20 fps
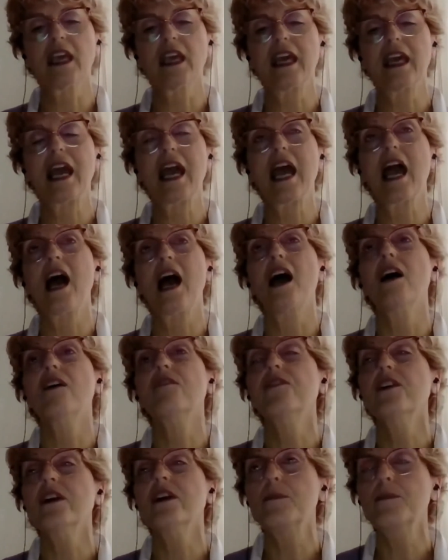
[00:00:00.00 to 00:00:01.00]
the
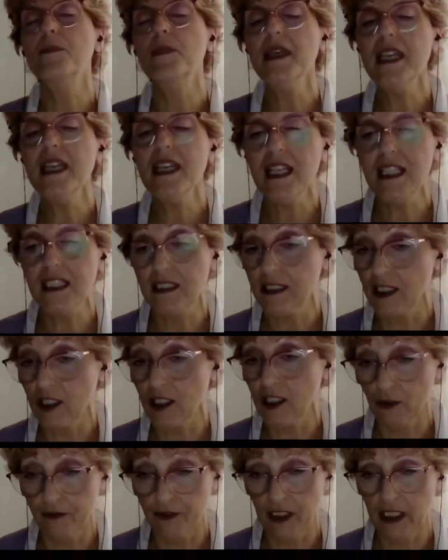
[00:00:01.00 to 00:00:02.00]

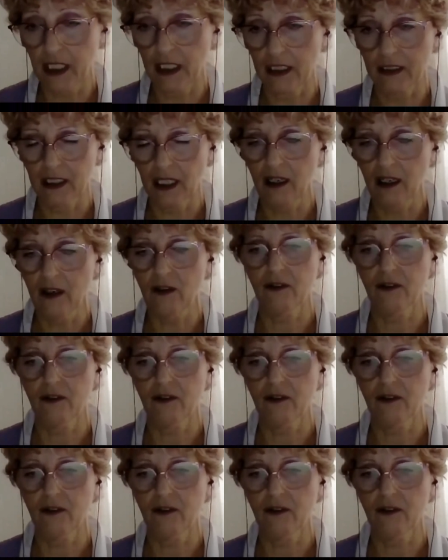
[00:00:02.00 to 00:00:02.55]
availability of data,